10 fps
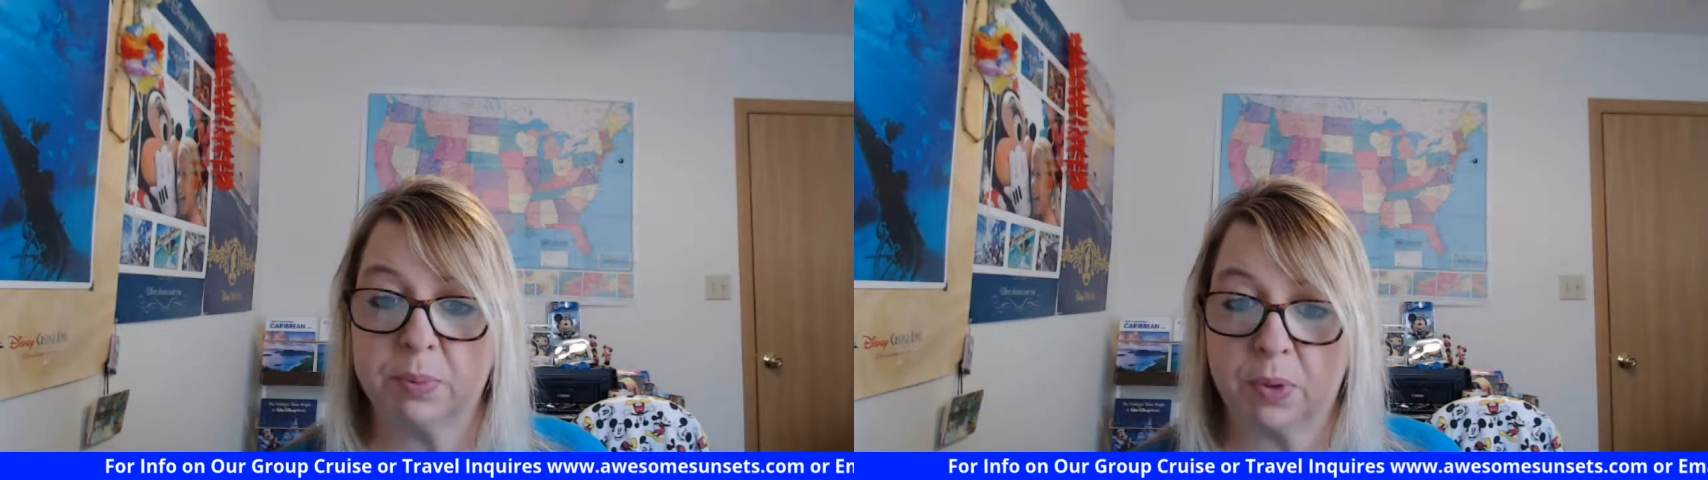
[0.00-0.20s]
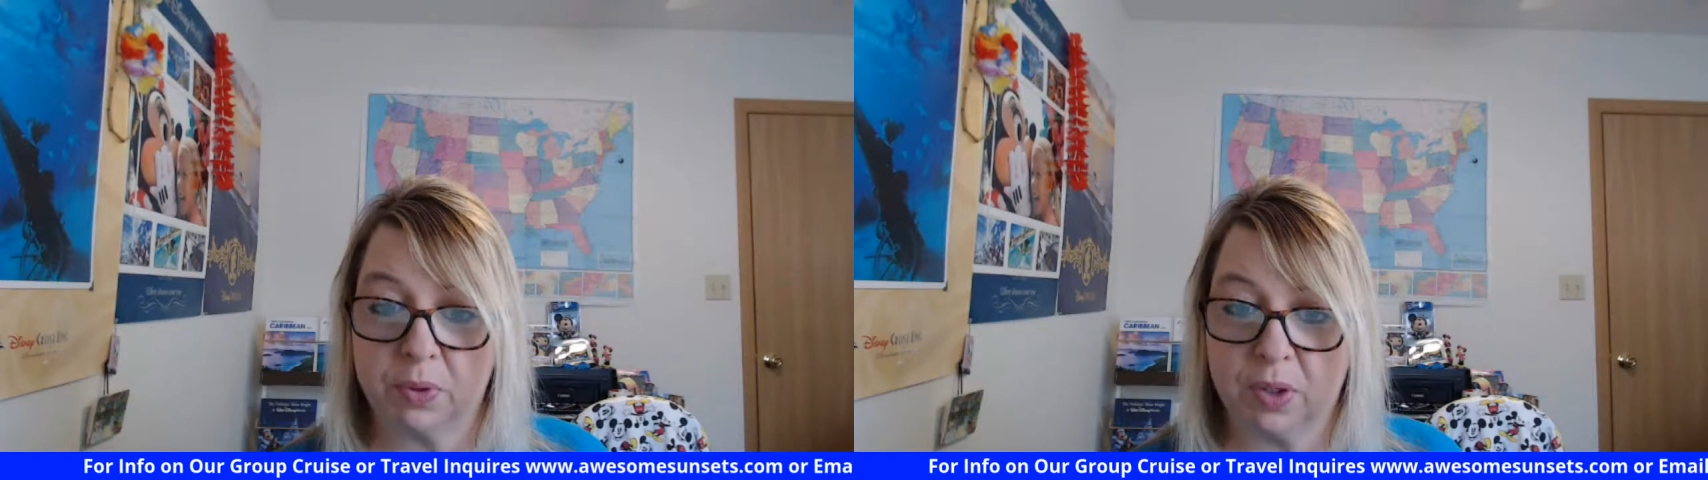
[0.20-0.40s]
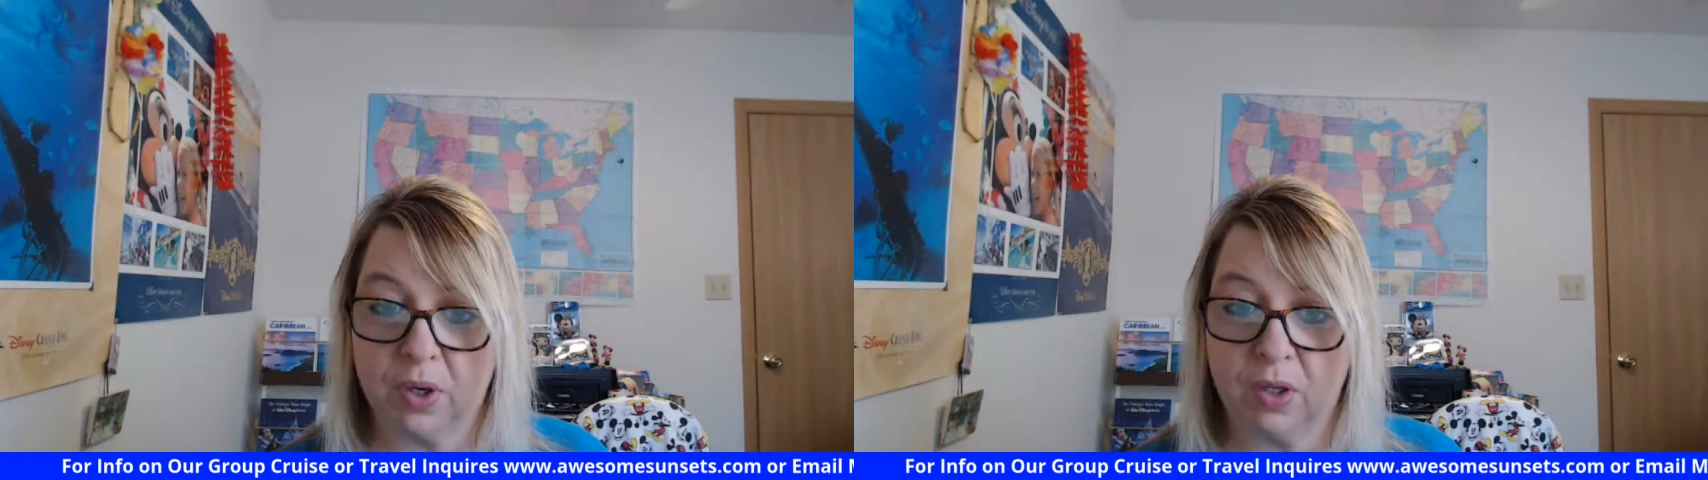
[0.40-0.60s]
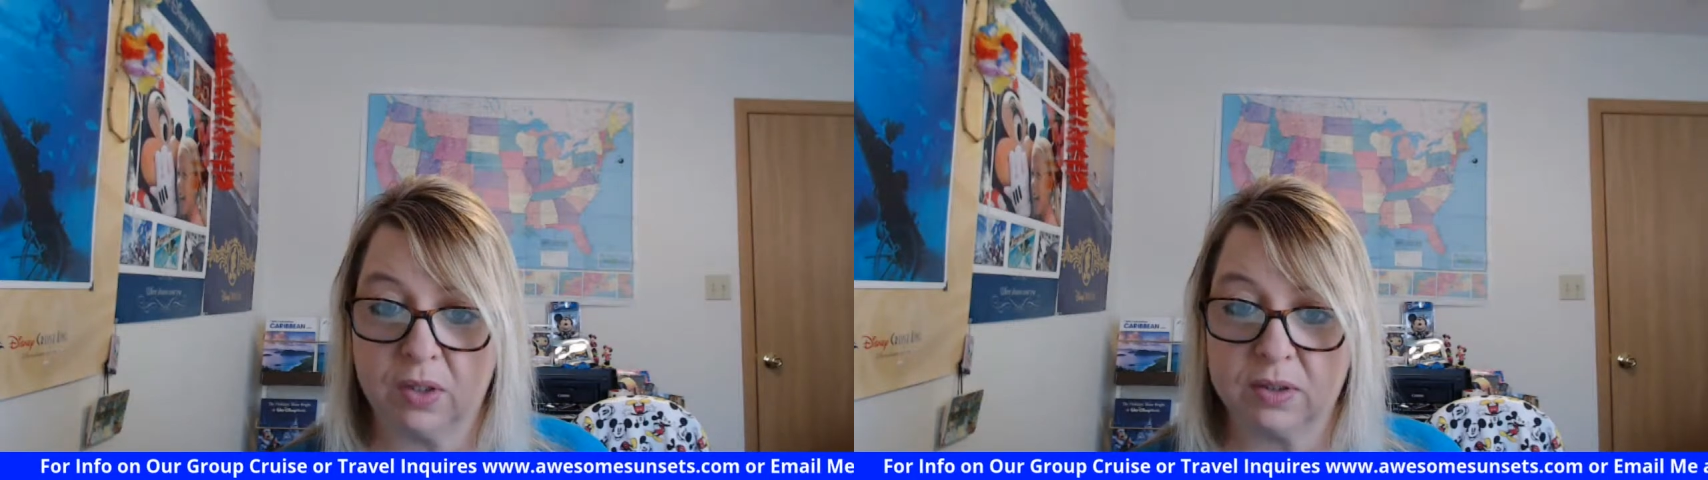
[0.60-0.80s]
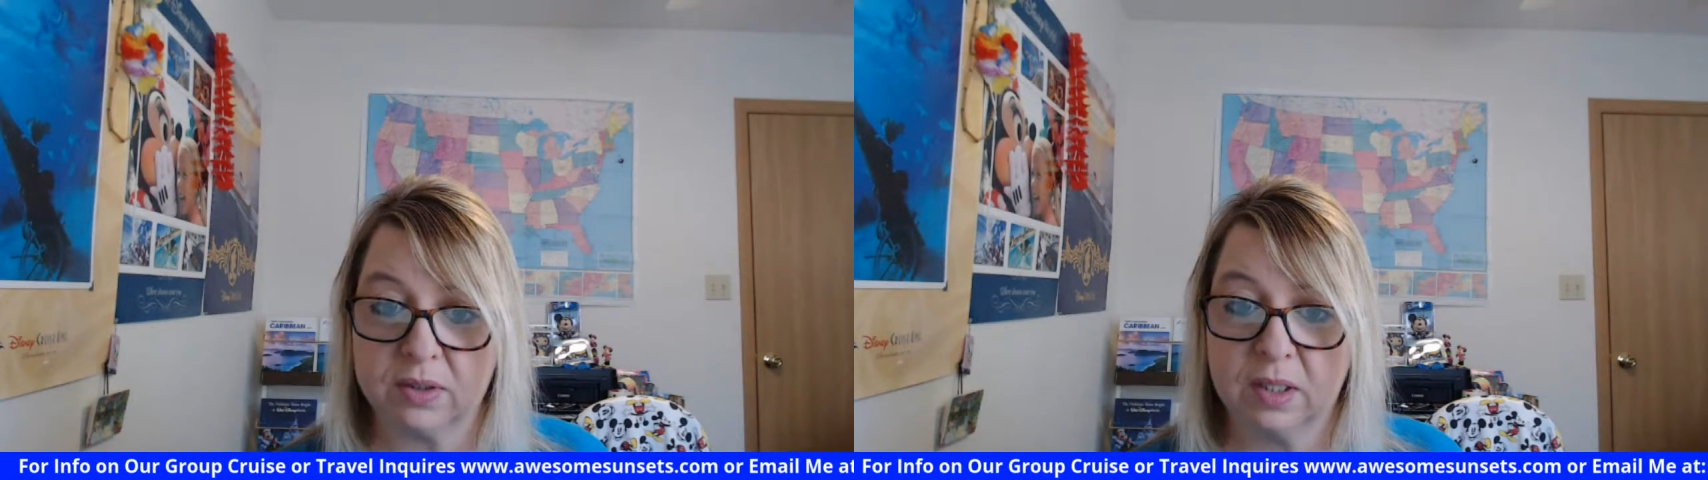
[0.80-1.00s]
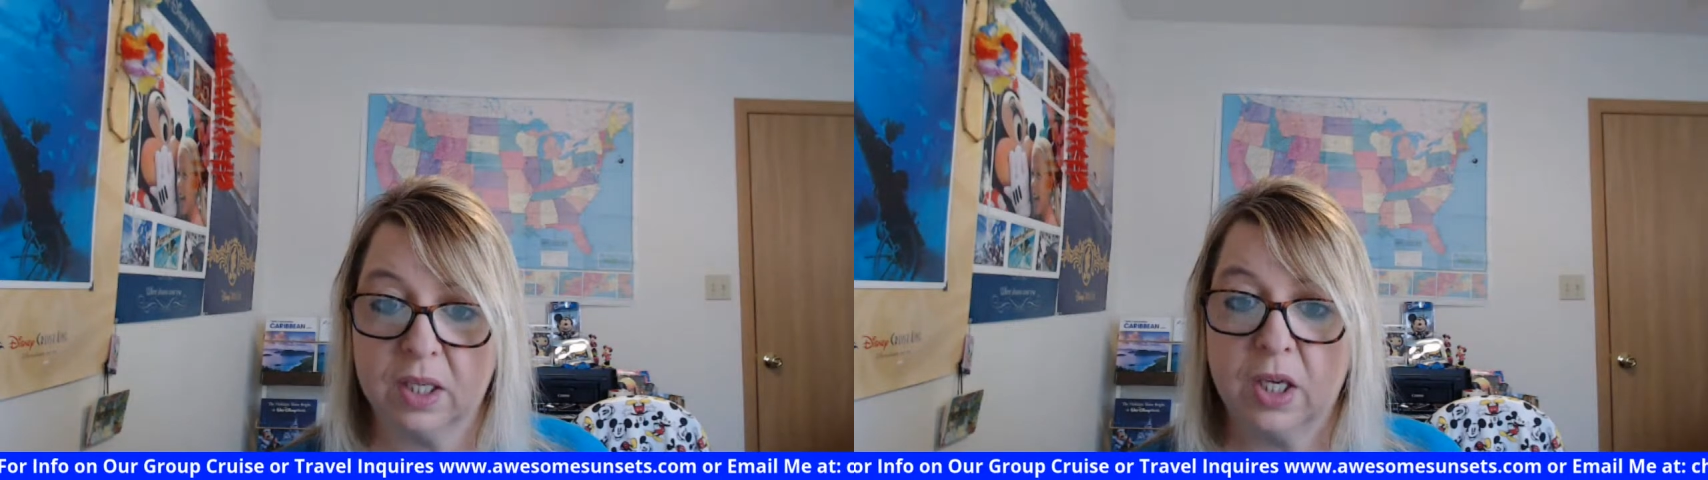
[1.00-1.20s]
protocols